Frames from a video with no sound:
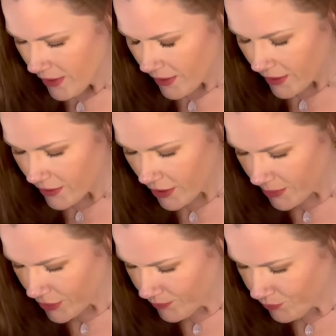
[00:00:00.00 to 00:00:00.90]
Nine of
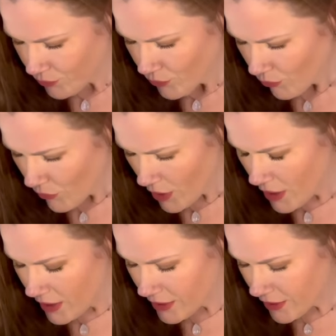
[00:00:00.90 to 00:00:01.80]
Cups,
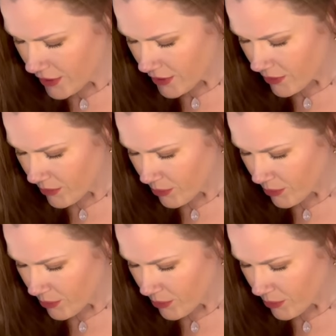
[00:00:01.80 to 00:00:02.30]
I see it as a